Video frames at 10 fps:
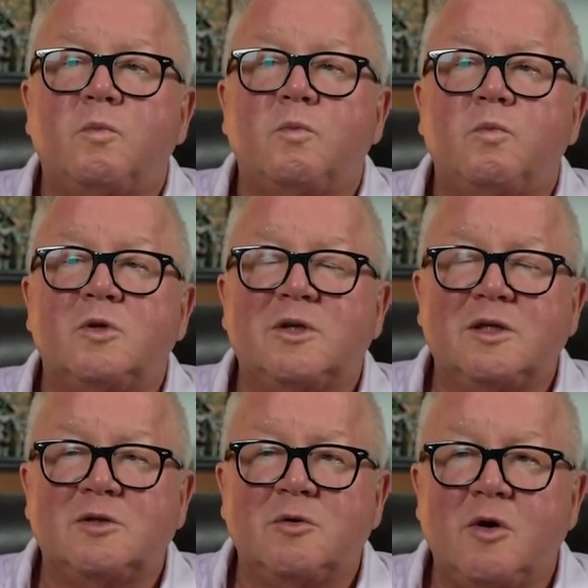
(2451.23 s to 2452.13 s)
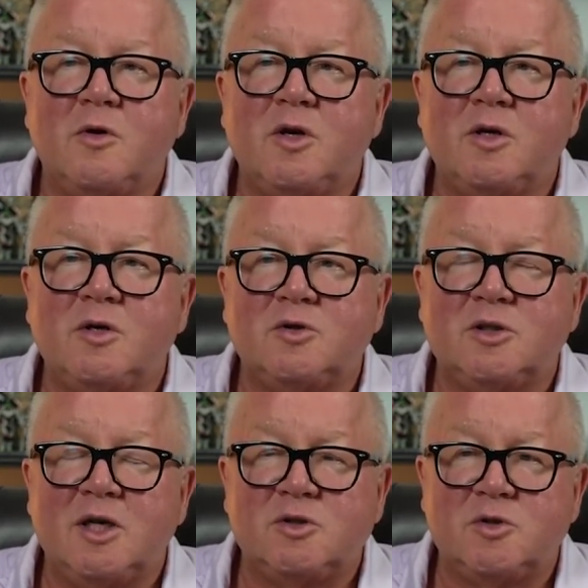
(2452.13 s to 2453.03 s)
progesterone, you can use
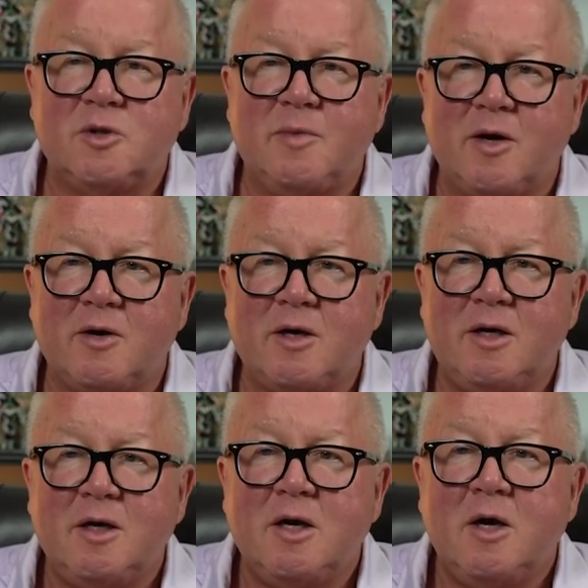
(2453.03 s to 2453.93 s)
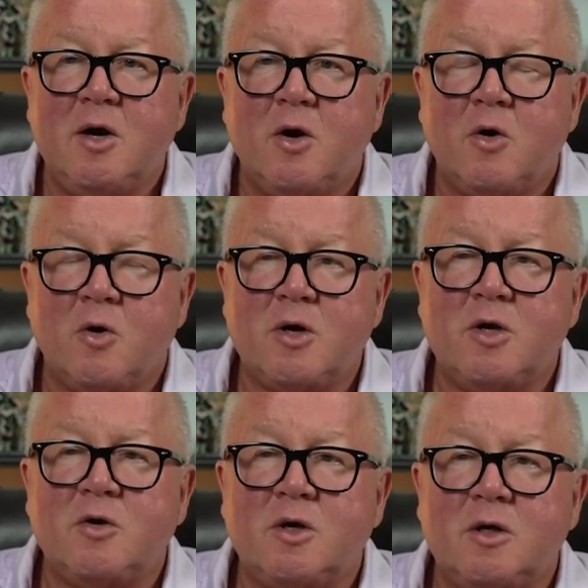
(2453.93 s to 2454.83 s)
chastery berry, or you
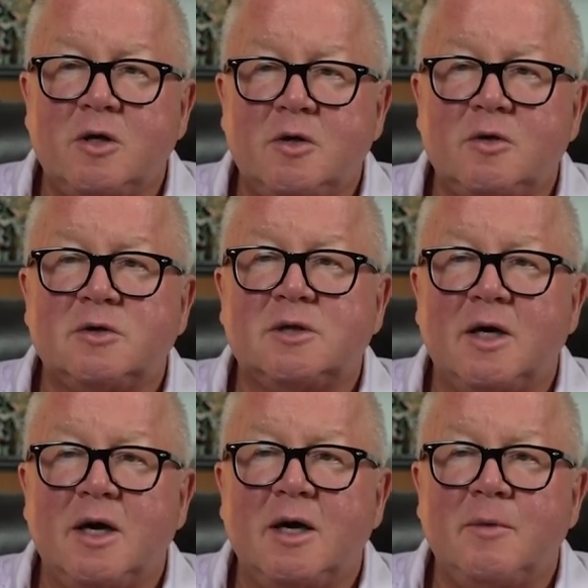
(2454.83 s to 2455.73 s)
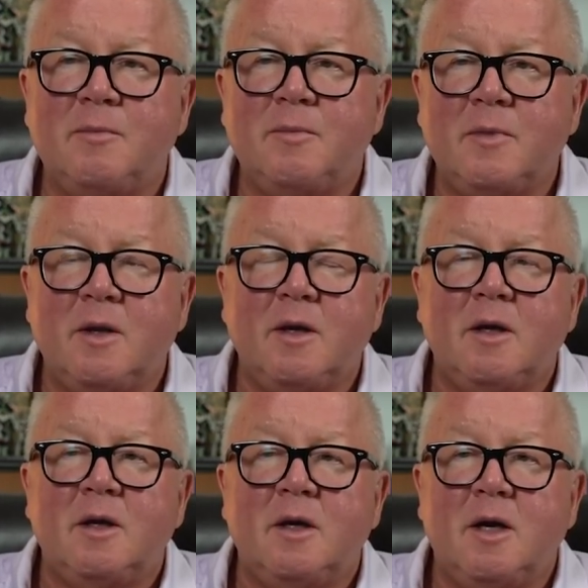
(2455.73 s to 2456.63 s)
can use
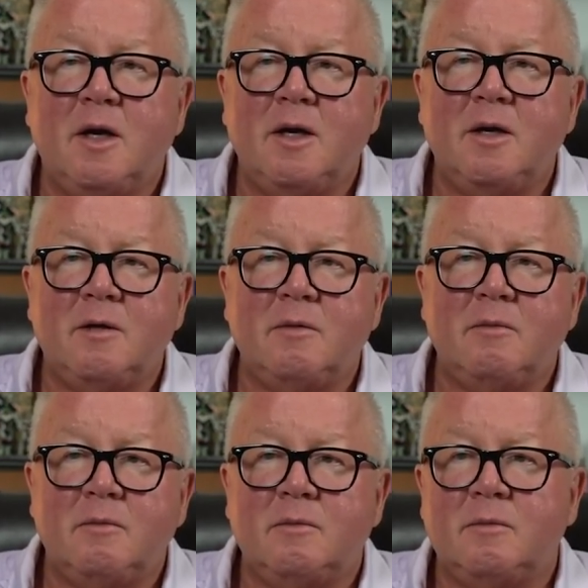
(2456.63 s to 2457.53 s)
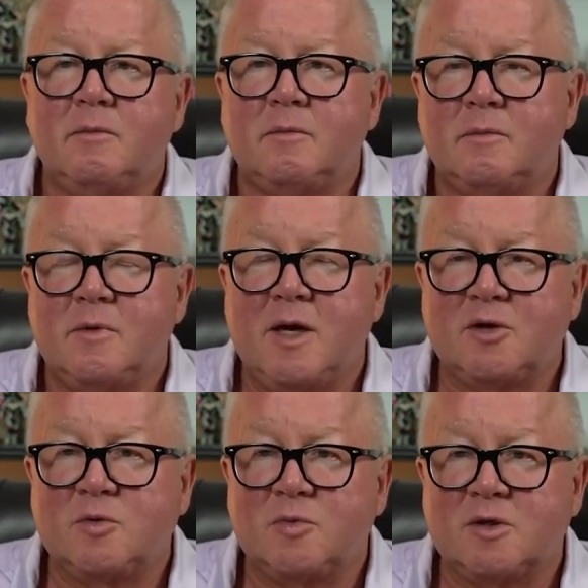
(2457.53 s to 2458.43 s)
natural
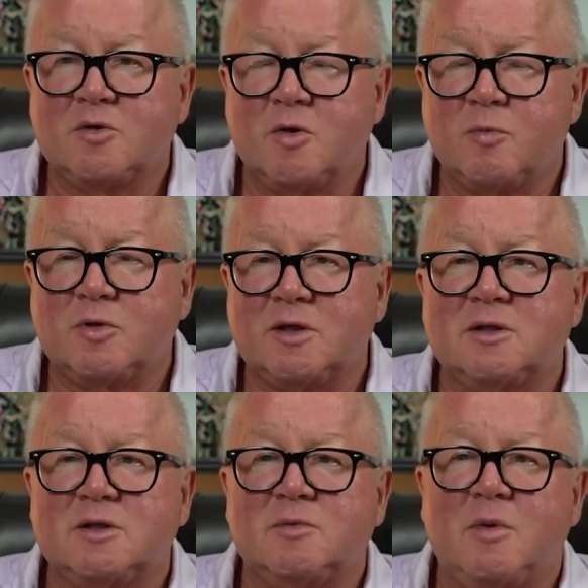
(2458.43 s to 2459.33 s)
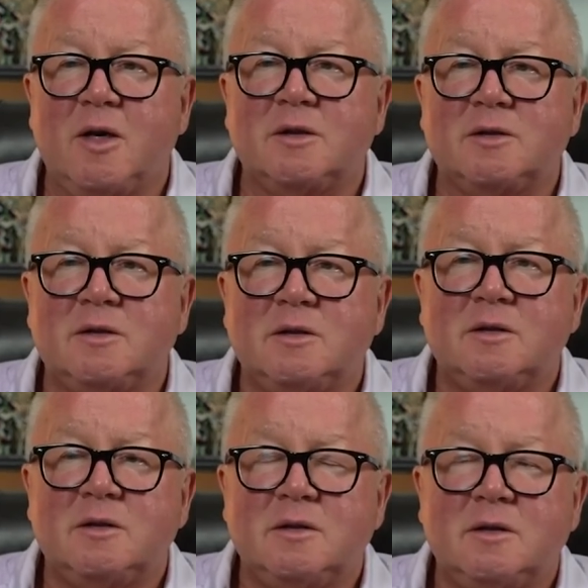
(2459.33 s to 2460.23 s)
progesterone or Progessence Plus.
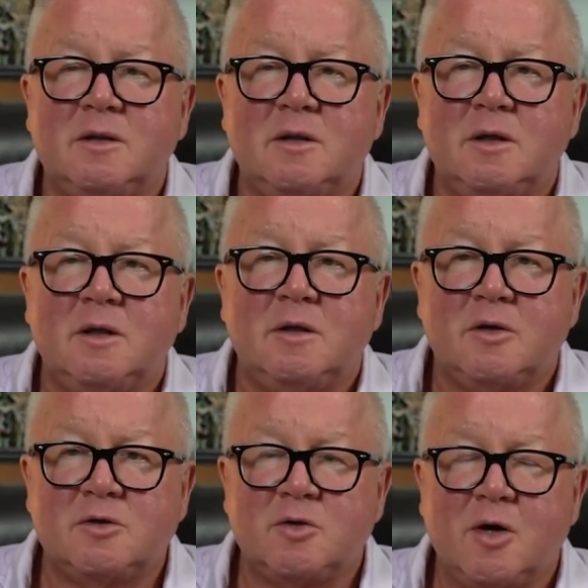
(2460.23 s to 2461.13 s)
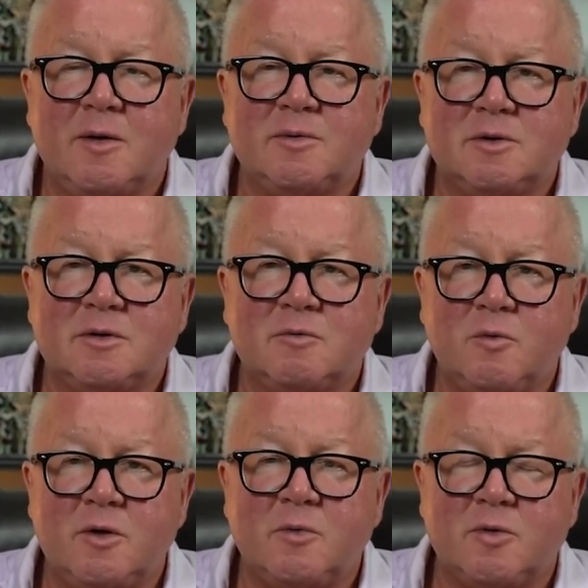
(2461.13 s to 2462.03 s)
Those are your options
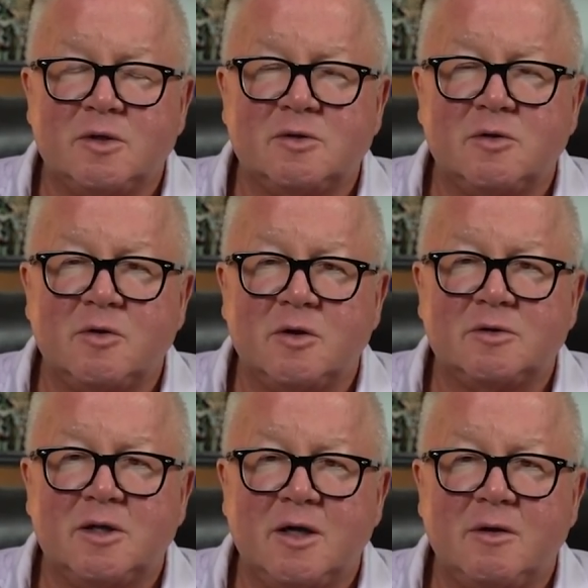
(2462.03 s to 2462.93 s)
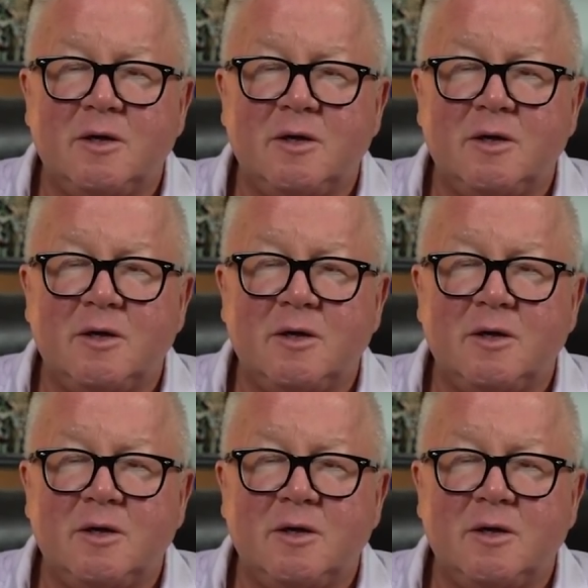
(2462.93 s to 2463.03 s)
when your progesterone goes down.